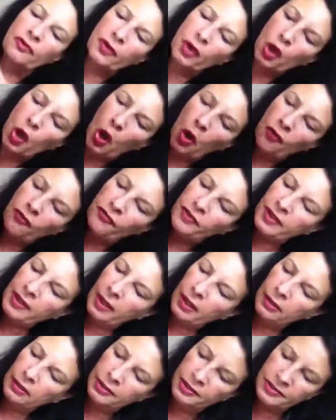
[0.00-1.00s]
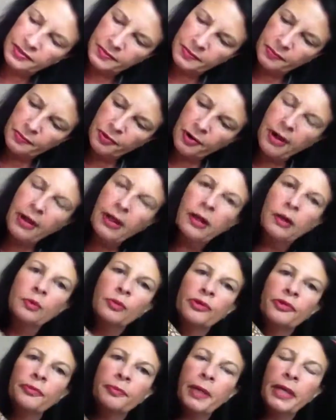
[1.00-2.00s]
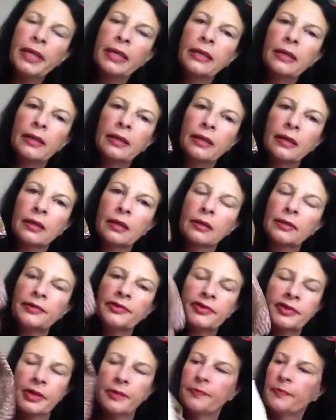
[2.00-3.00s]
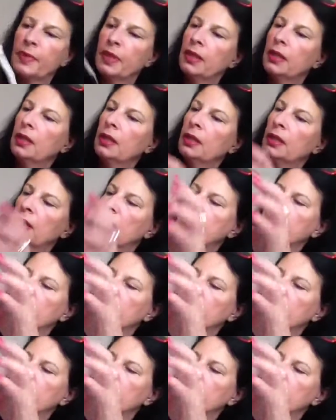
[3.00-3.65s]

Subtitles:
of coffee coloured brown with pink, and, I